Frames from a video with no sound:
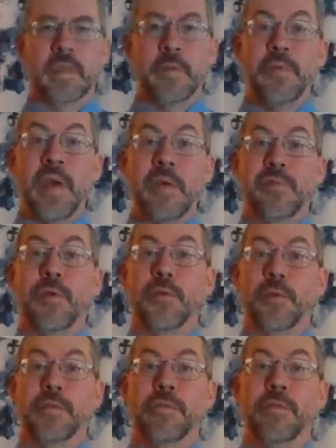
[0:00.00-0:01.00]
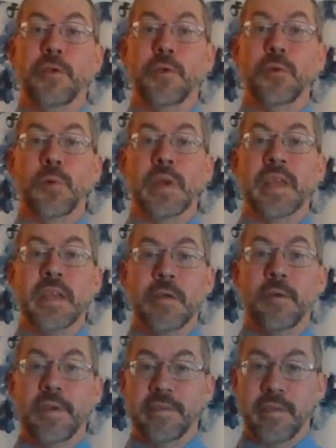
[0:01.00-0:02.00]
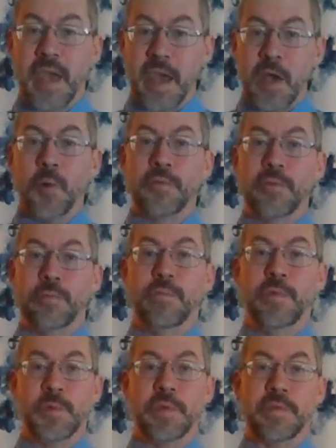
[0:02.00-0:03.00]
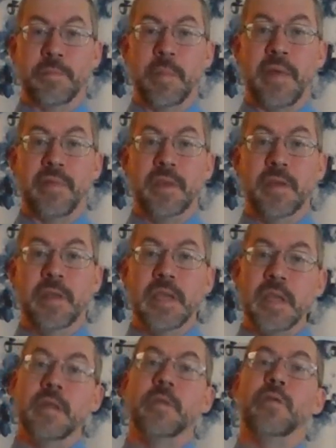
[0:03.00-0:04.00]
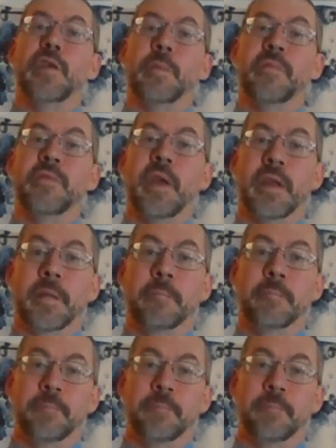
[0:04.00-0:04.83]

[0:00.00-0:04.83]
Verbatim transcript: And without further ado, here is how to do this method in a gym setting.